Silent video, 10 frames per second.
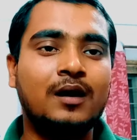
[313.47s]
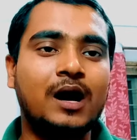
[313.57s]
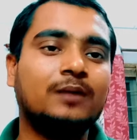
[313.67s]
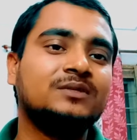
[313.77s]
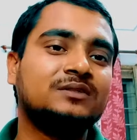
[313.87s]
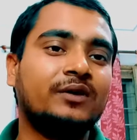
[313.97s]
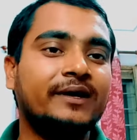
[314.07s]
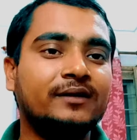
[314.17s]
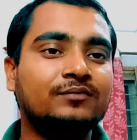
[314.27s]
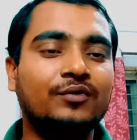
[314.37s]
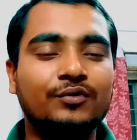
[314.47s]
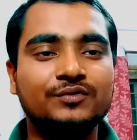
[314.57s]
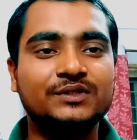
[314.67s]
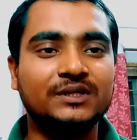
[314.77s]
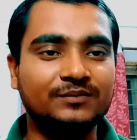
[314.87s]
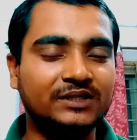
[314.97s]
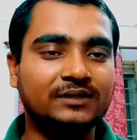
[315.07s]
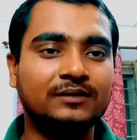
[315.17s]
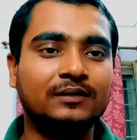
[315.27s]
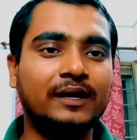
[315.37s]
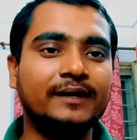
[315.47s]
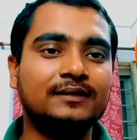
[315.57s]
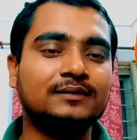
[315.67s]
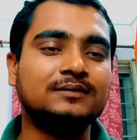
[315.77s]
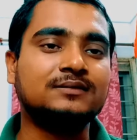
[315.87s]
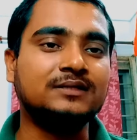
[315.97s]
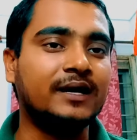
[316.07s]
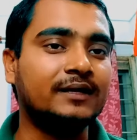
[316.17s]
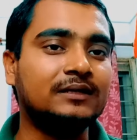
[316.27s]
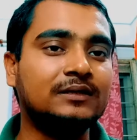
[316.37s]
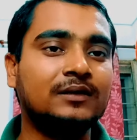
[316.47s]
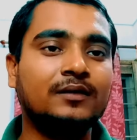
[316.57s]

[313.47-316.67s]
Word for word: I am just writing 4 subject like CRE,